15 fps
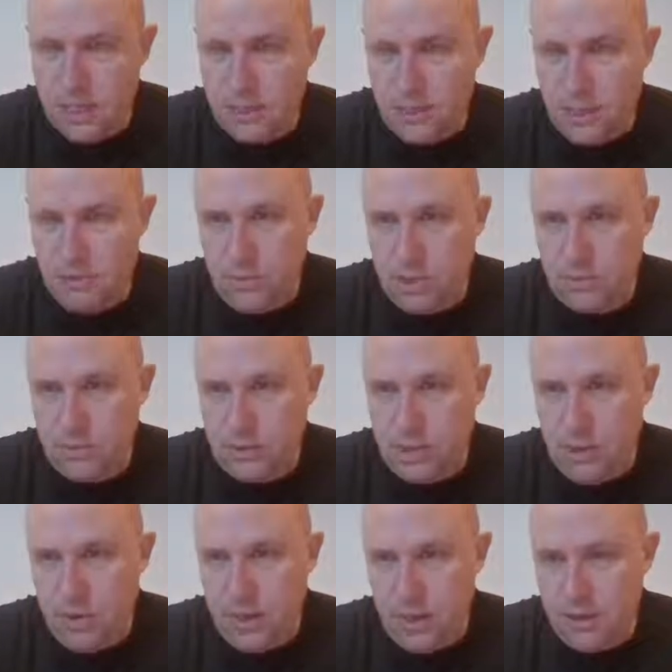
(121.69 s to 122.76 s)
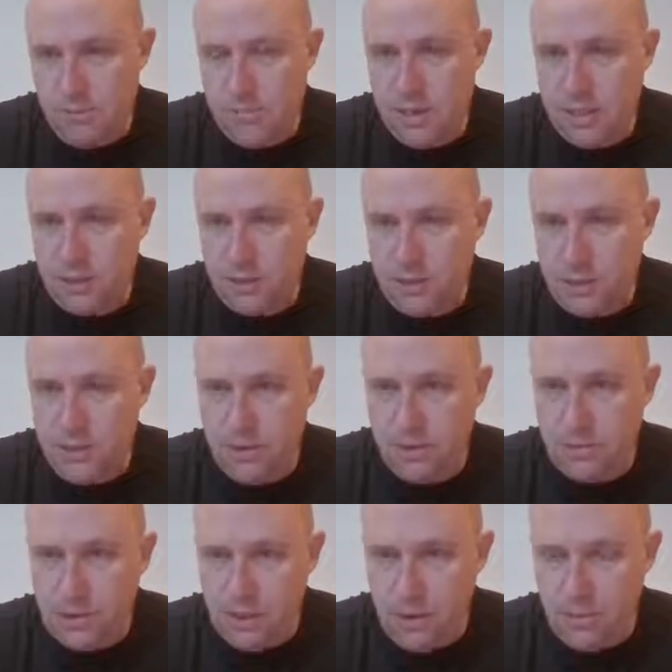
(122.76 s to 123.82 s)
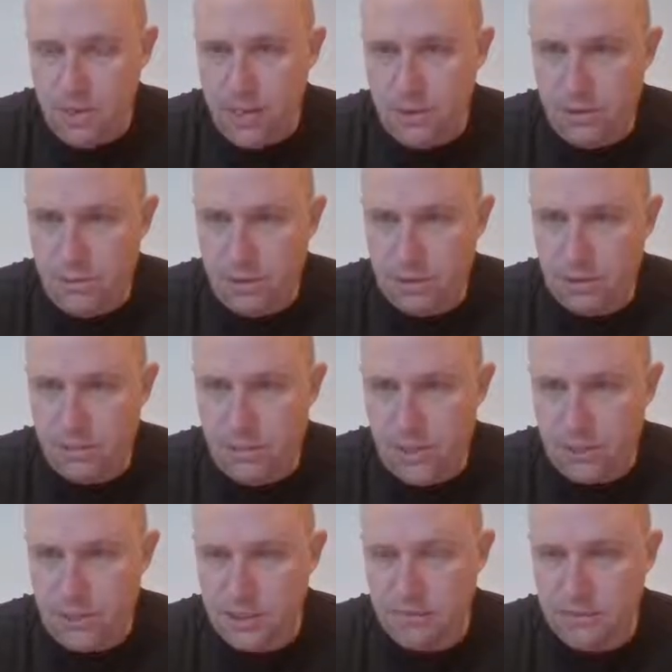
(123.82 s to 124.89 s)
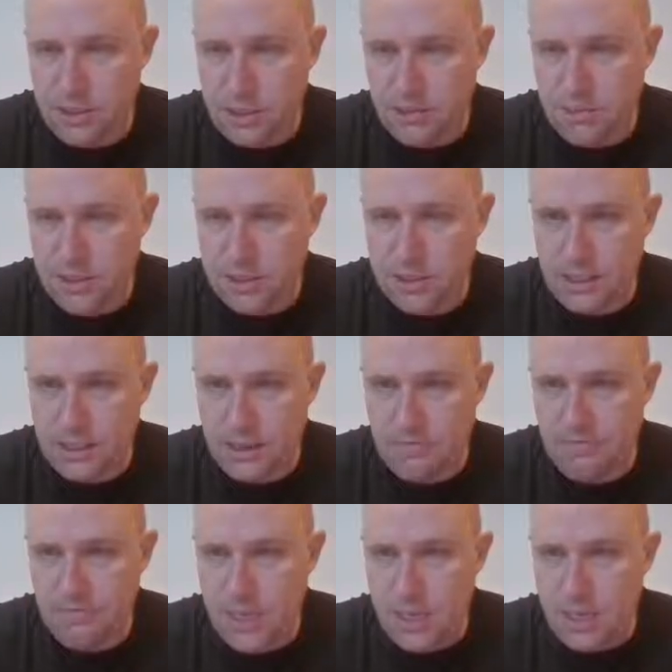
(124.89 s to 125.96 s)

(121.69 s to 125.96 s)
So this one's going up and this one's going up. So I'm going to do the ones with positive slope this time.